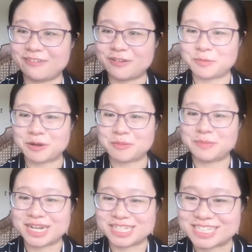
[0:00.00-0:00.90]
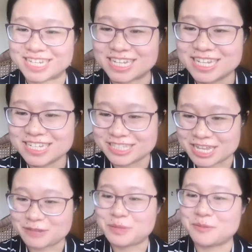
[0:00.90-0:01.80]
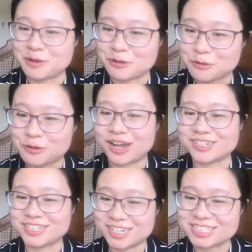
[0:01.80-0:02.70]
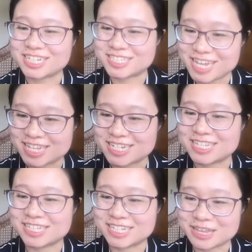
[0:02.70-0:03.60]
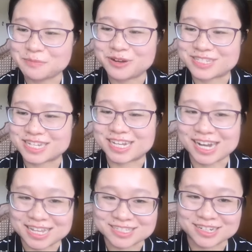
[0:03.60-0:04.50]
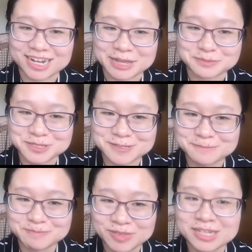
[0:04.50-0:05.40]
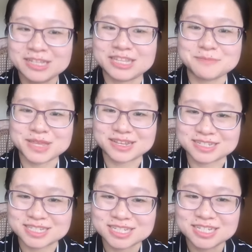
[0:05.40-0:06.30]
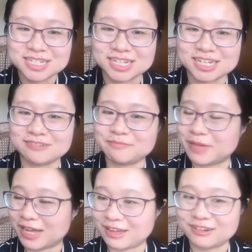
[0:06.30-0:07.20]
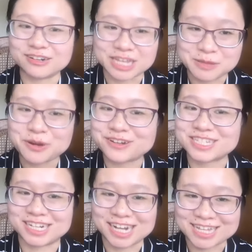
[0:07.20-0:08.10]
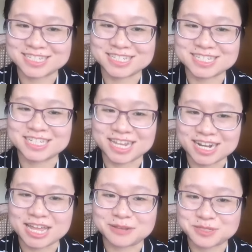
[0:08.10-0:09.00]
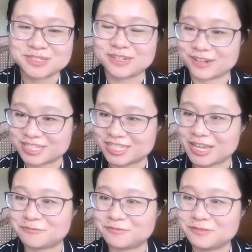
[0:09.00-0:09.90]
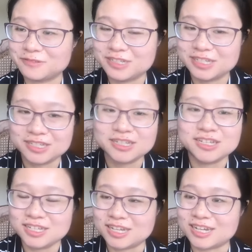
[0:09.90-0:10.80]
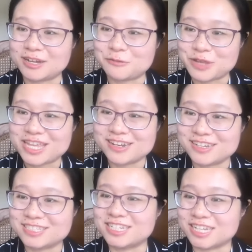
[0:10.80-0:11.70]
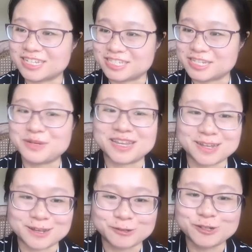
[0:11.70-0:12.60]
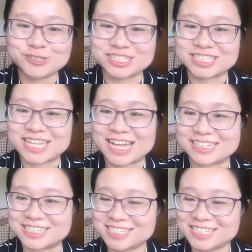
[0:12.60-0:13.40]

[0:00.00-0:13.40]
probability than the people who are not attending the in-person class or labs. That means our in-person classes and labs are safe. We cannot simply conclude that